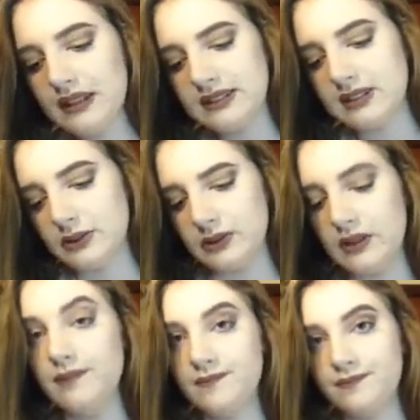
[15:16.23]
so
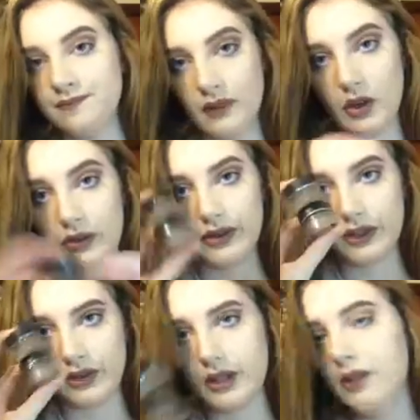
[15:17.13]
holy
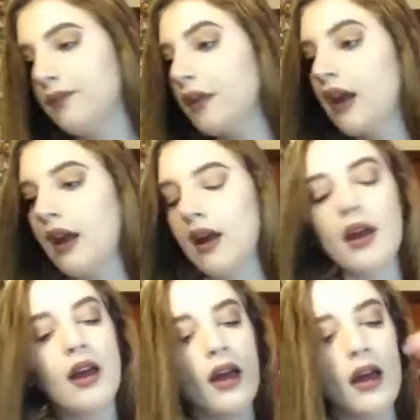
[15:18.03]
grail.
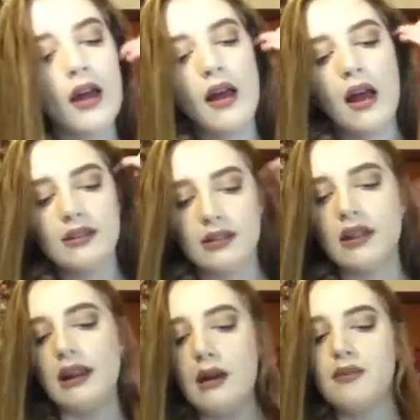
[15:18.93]

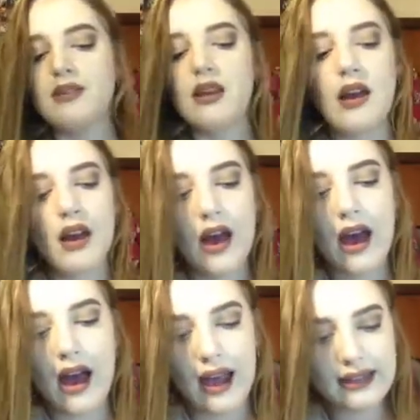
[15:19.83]
Lips.
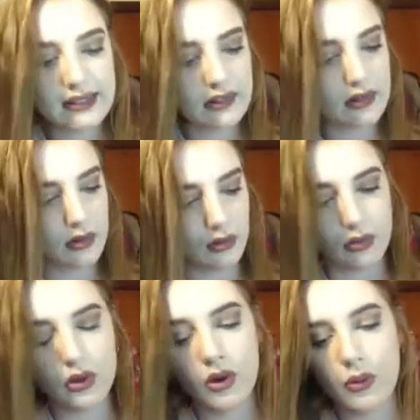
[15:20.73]
I didn't
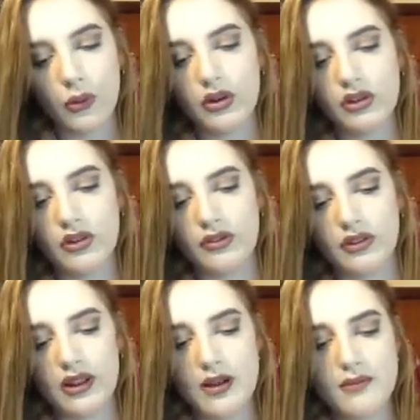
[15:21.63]
know what to do for
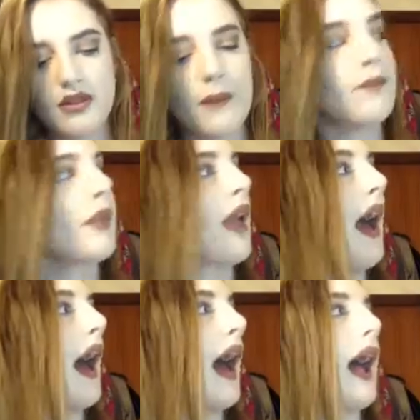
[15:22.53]
lips.
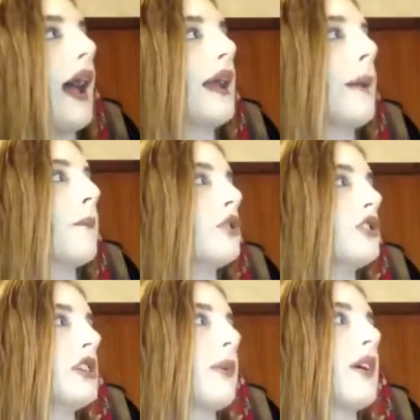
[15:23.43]
I
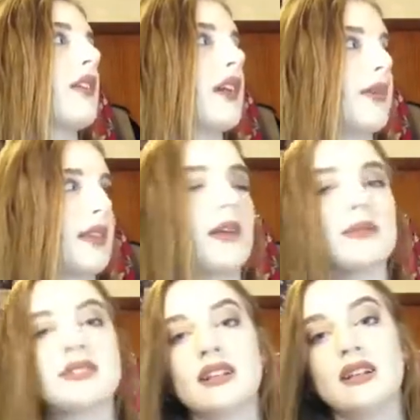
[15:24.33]
mostly wear liquid
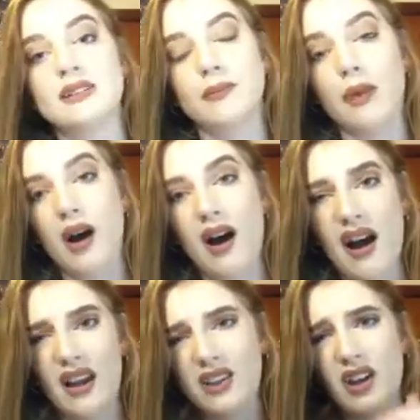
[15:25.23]
lipsticks, but
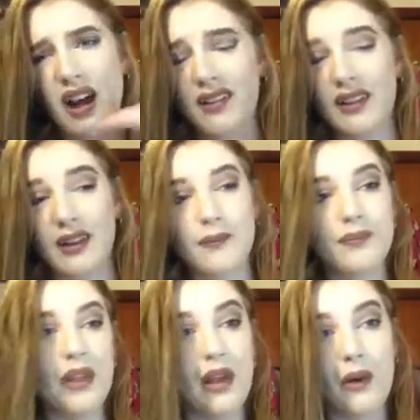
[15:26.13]

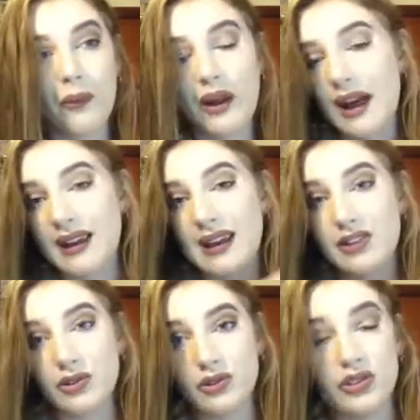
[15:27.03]
when I
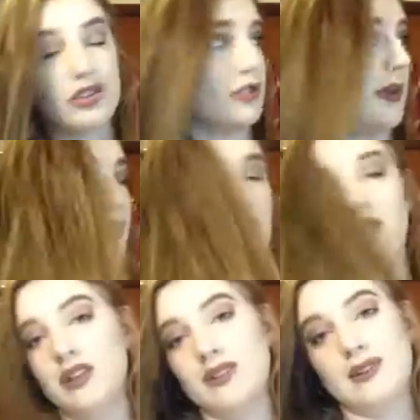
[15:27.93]
get told to choose my favourite
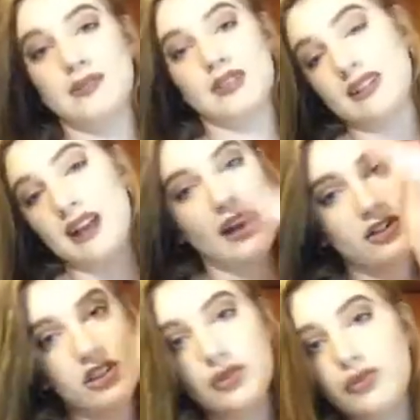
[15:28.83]
liquid lipsticks, I
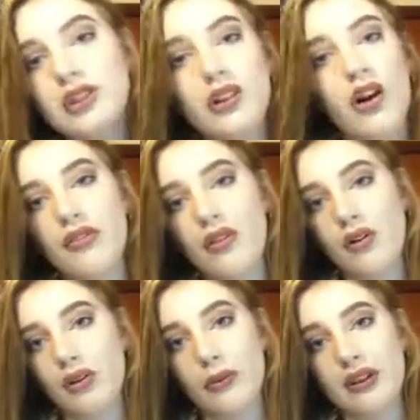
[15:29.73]
just reel off
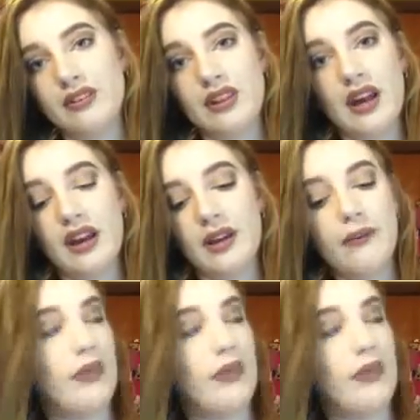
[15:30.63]
all the ones that I